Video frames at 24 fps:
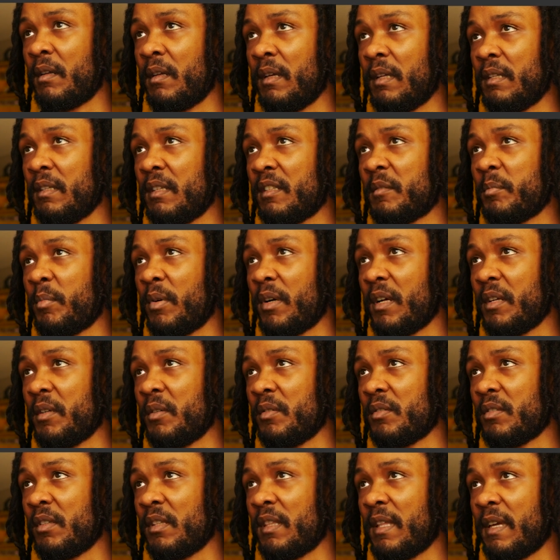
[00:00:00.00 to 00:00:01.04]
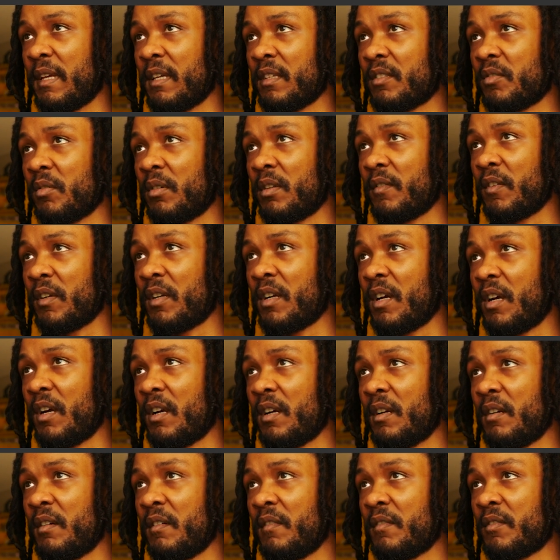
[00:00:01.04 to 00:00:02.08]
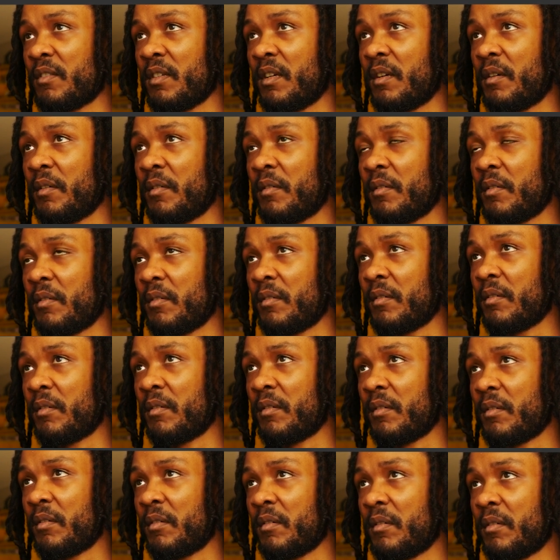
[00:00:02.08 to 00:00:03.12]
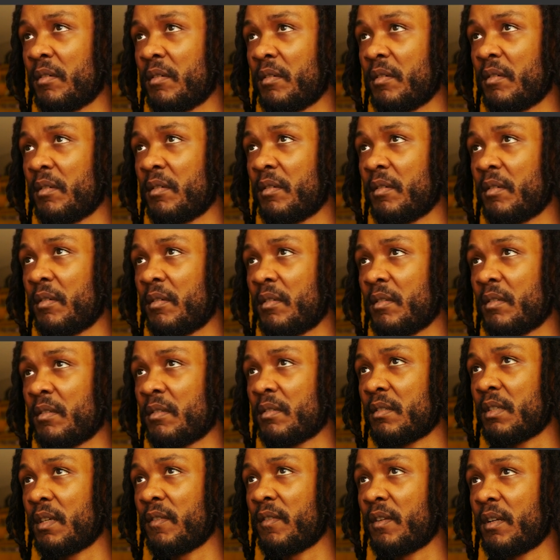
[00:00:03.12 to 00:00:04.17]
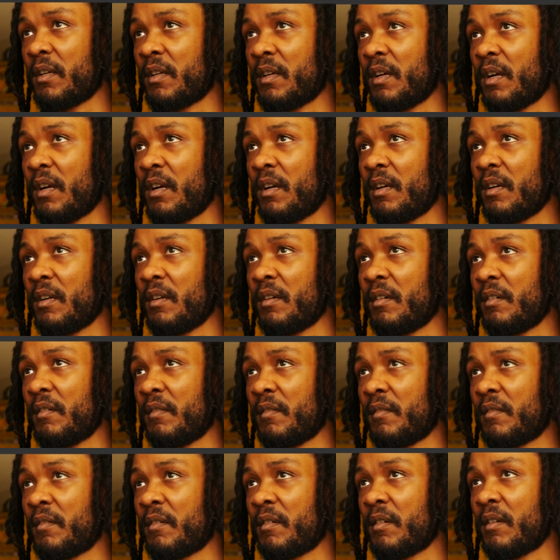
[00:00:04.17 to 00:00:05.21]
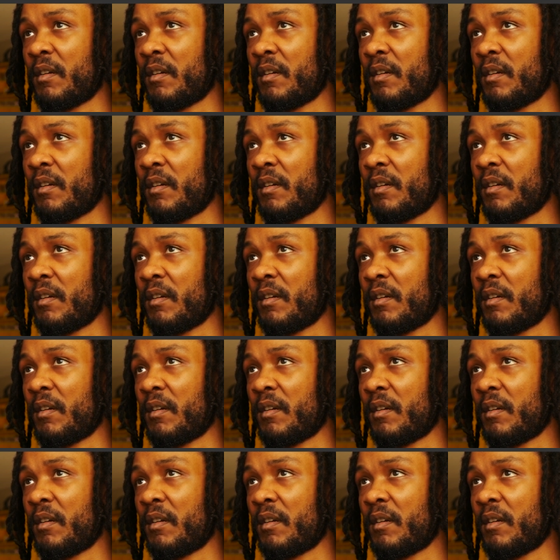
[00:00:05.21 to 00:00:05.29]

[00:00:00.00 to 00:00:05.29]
And this part usually like sort of a curve. So let's give it a curve.